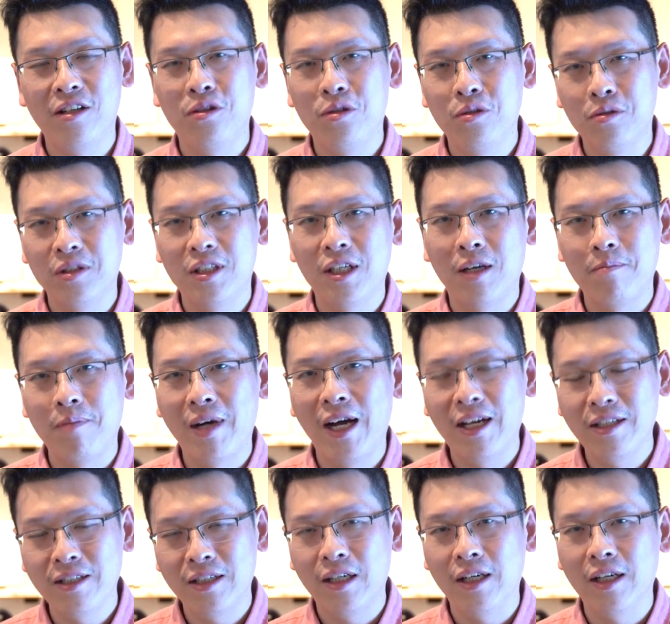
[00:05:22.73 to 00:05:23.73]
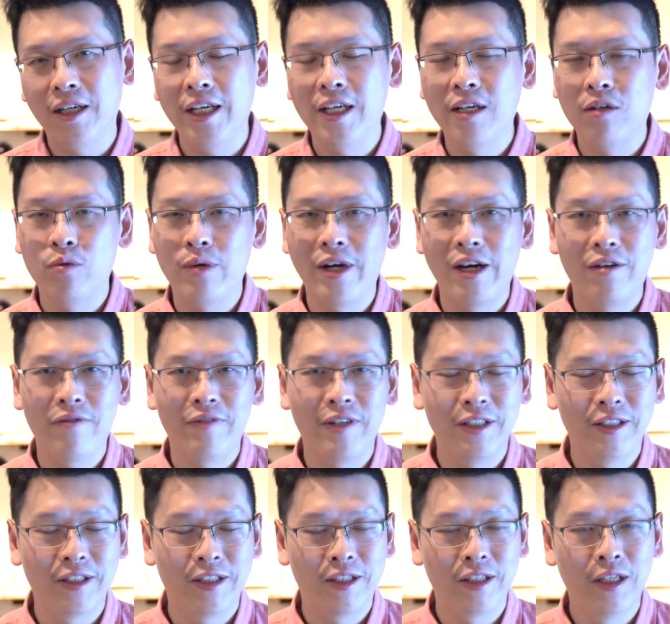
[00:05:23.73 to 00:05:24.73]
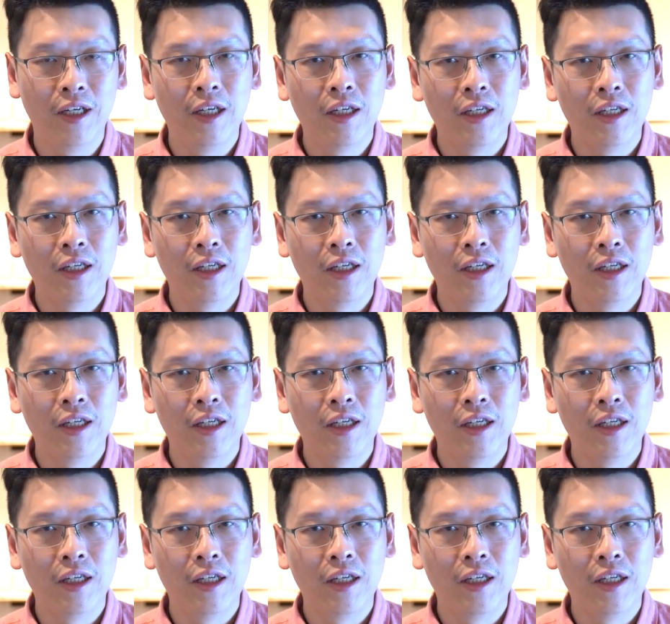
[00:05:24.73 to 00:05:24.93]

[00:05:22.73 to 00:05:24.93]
to some other irrelevant